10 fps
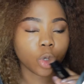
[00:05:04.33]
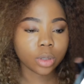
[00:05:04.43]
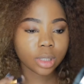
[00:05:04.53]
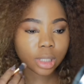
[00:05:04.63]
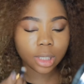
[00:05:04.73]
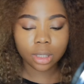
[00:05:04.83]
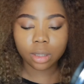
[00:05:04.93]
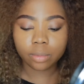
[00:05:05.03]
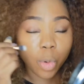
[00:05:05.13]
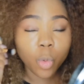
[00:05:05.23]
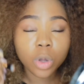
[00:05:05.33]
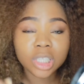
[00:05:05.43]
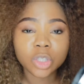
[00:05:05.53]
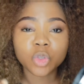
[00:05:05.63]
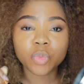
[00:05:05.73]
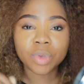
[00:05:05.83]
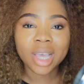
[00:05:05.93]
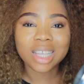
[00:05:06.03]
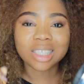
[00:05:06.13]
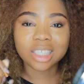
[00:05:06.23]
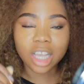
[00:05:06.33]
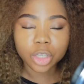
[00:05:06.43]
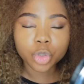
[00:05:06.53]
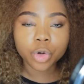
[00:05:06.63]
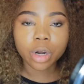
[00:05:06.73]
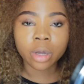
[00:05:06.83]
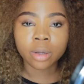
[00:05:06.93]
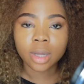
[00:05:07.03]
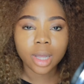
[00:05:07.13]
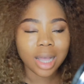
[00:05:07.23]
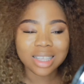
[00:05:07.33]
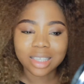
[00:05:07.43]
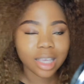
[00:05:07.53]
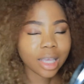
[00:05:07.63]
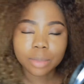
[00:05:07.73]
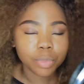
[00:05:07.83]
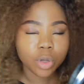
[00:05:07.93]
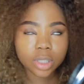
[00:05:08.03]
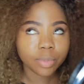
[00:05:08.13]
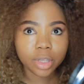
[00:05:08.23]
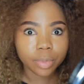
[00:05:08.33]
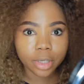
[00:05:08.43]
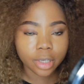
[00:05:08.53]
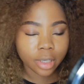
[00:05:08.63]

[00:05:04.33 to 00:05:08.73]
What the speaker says: stick, and we want it to be as natural as it can possibly be.